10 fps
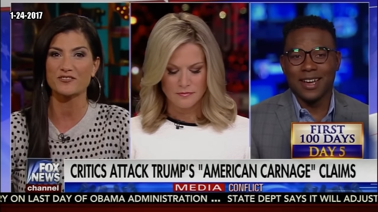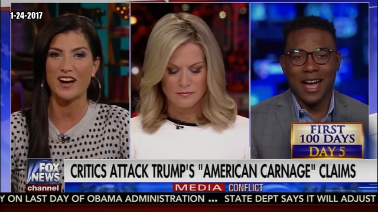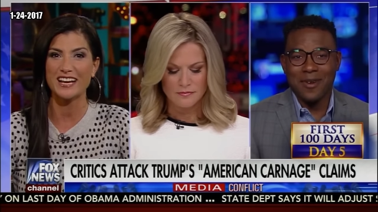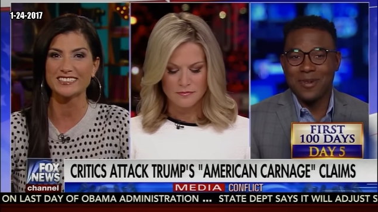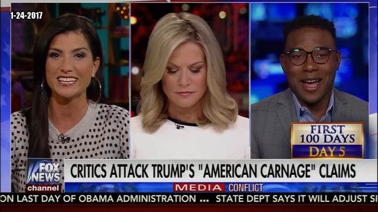
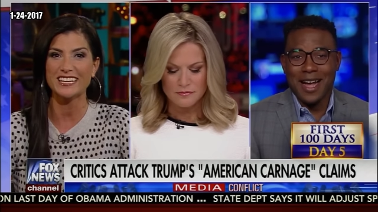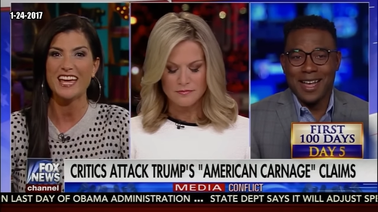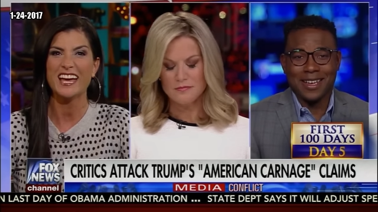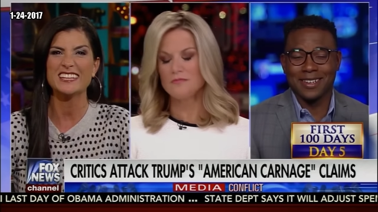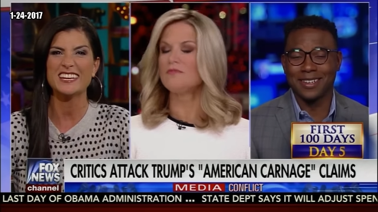Speaker 1: filed
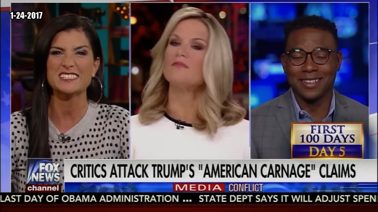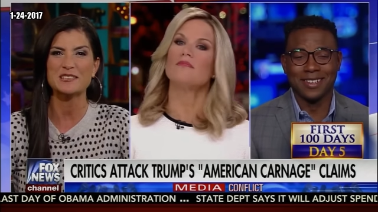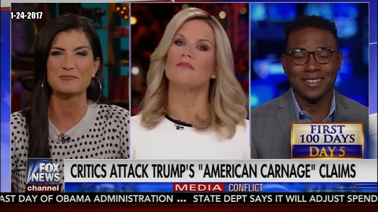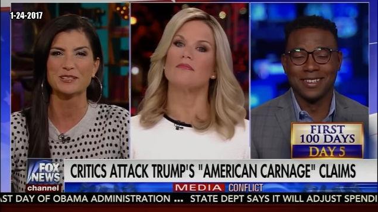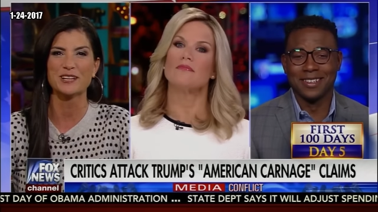it, and
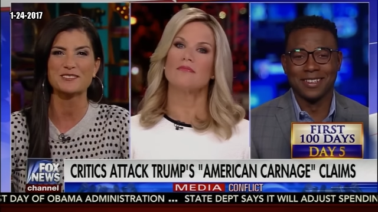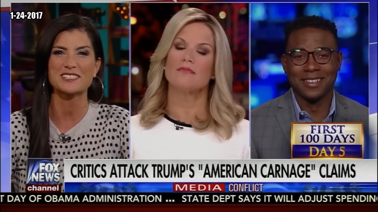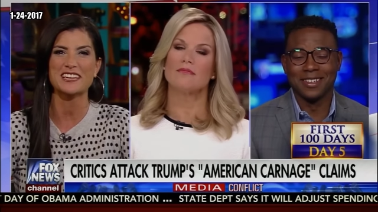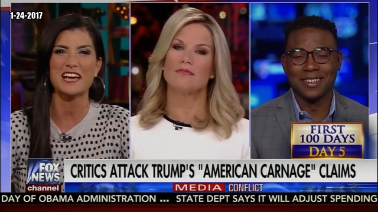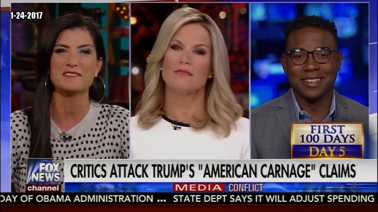Nancy
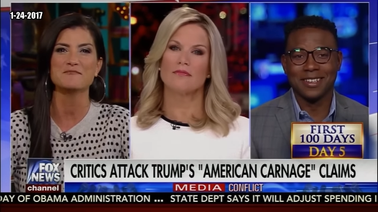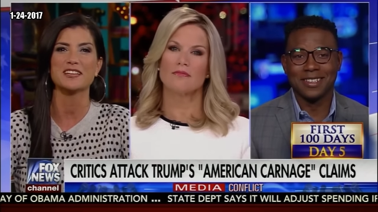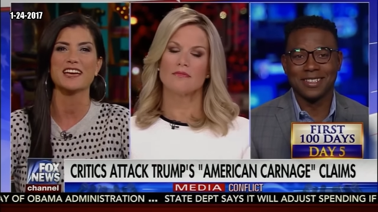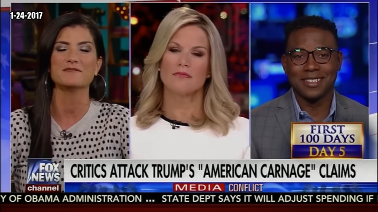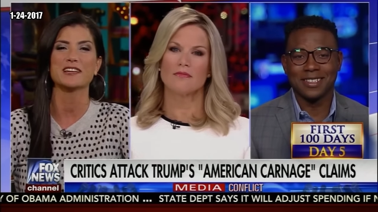Pelosi
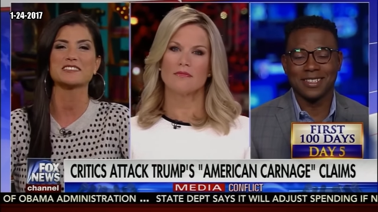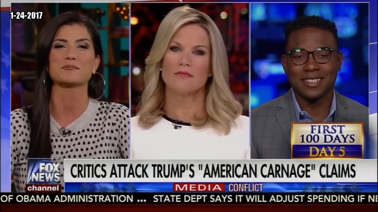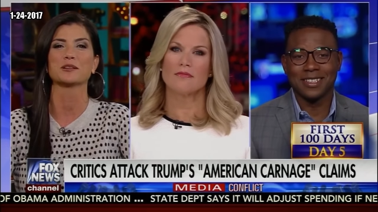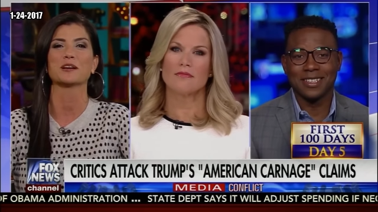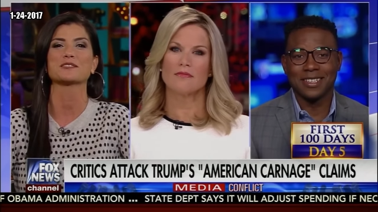and, and,
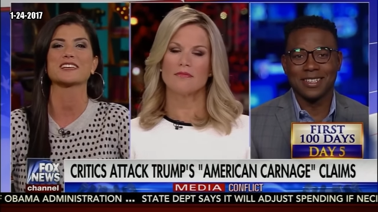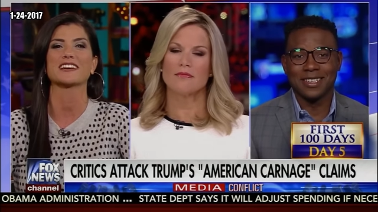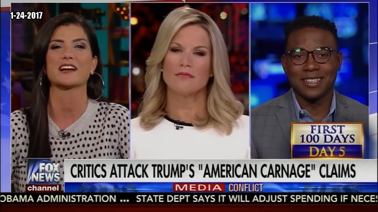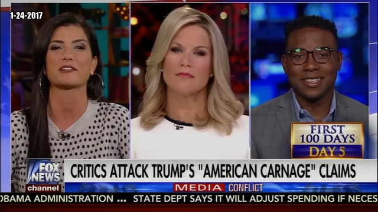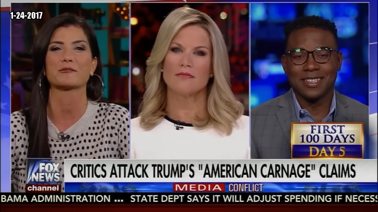Nancy
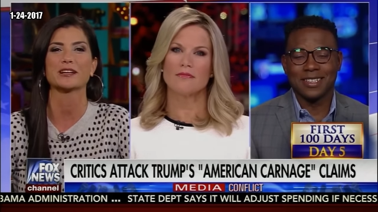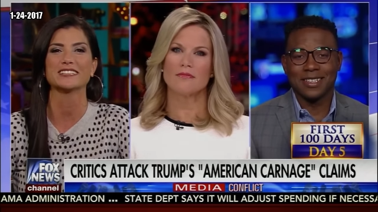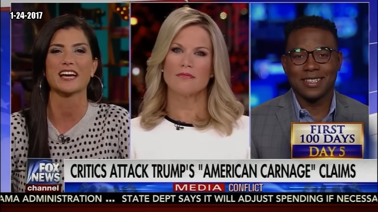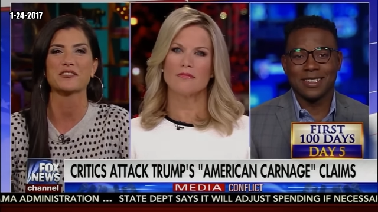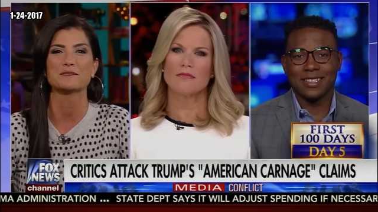Pelosi and Harry
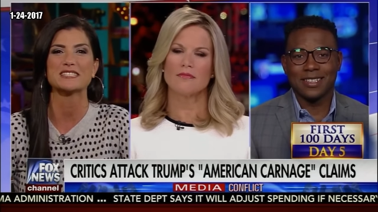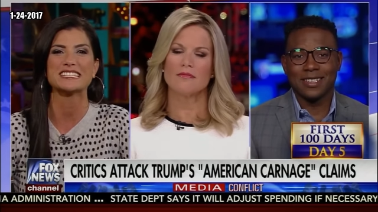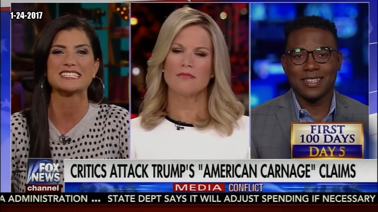Reid allowed them to